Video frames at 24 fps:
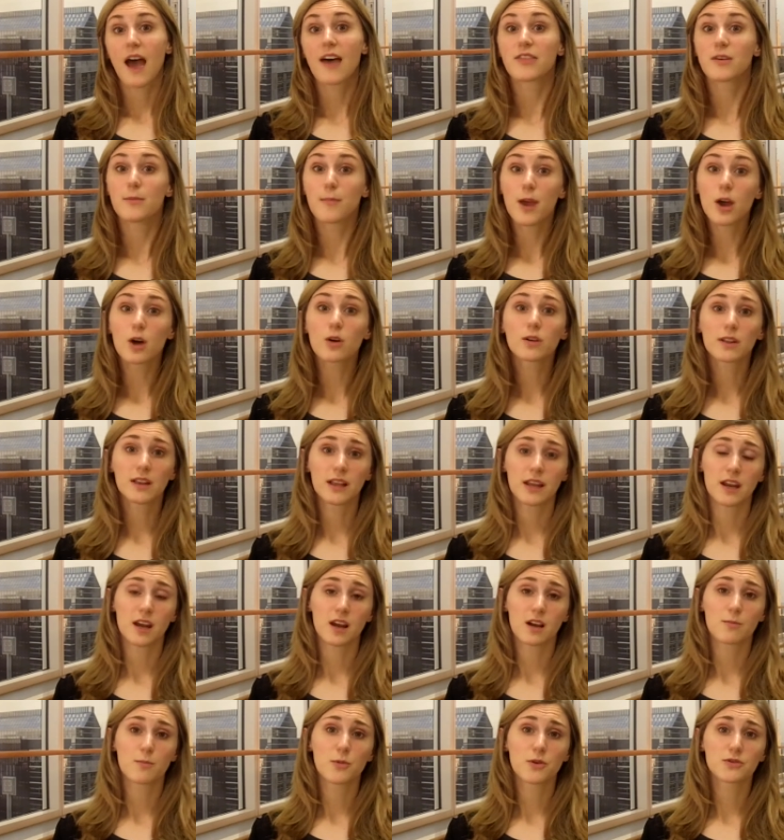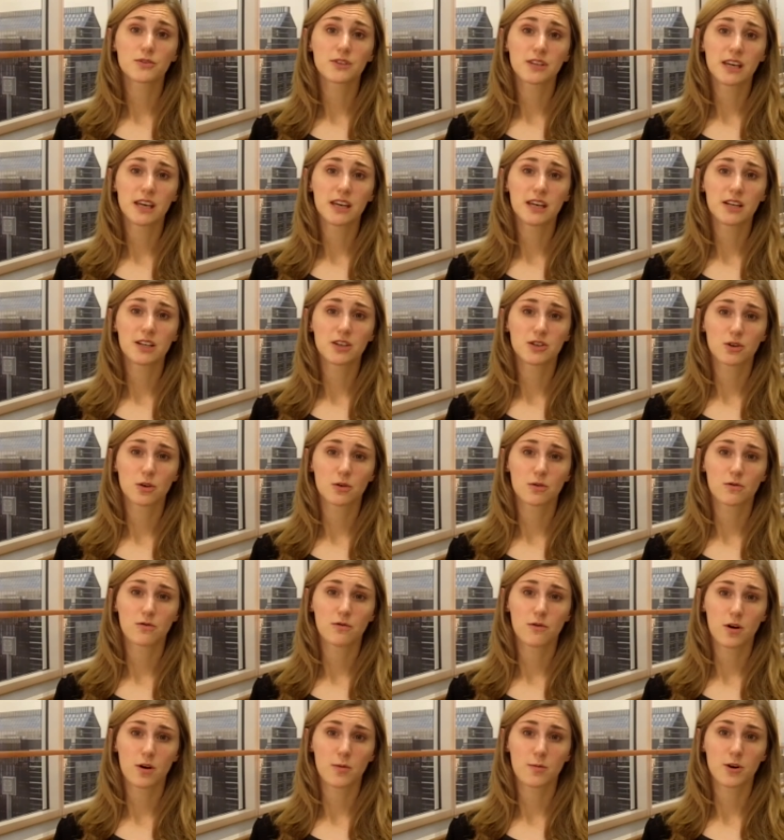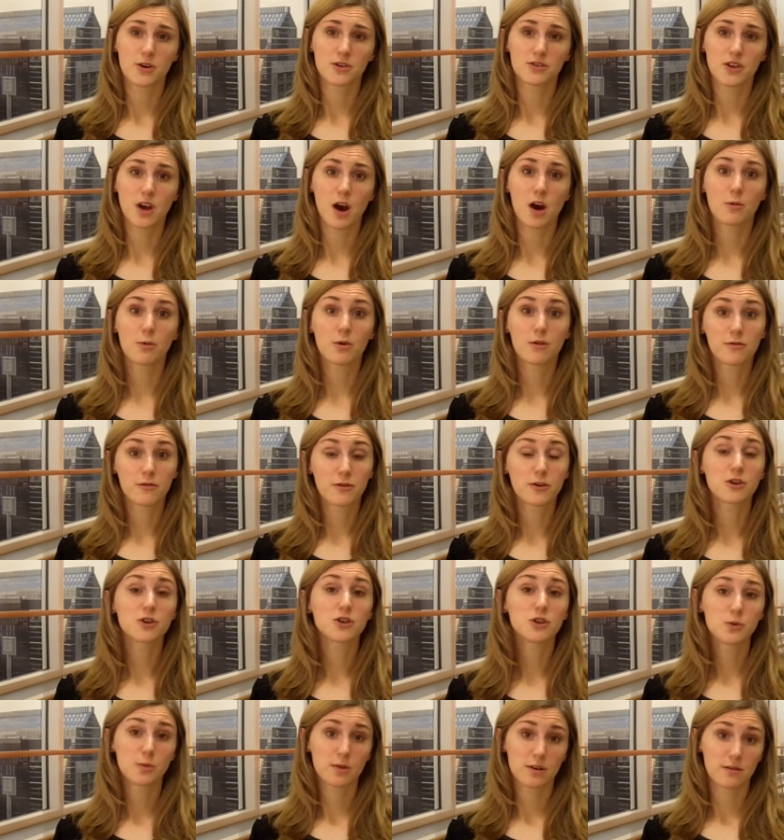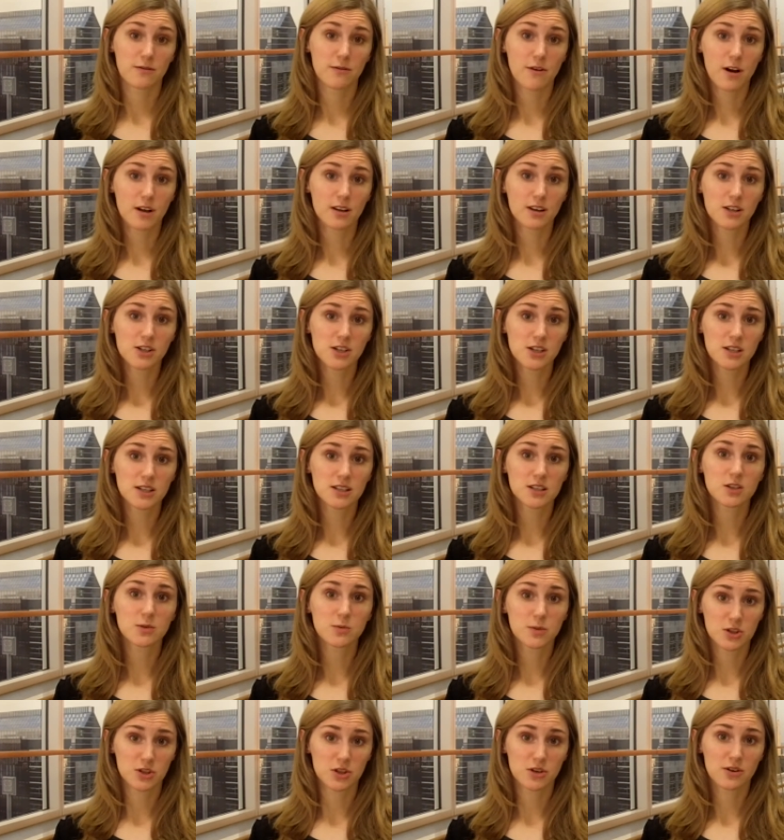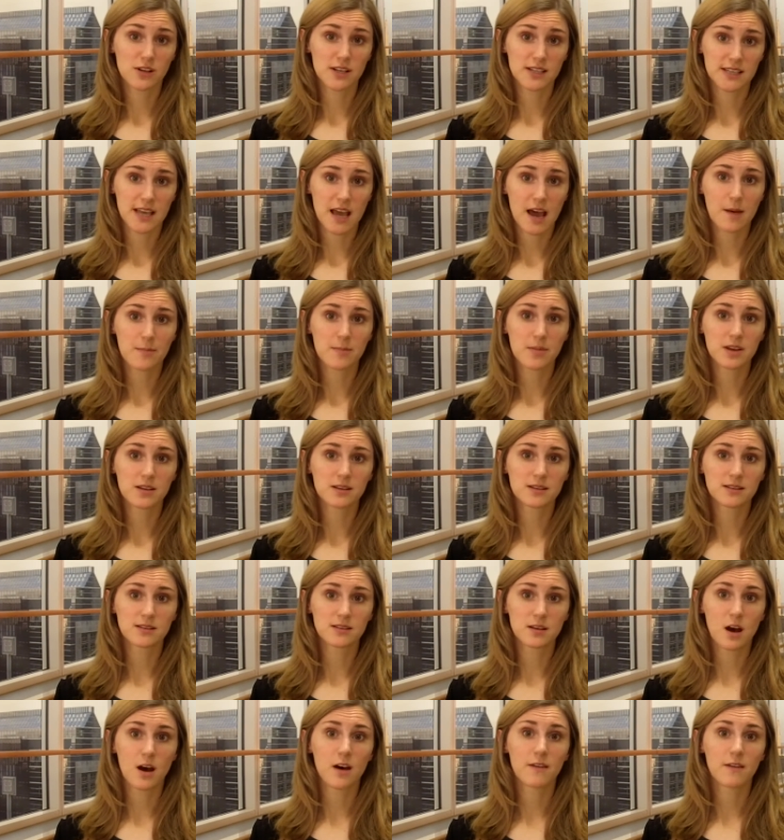At the Mayo Clinic, most kidney stone formers are referred to a nephrologist to ensure this happens,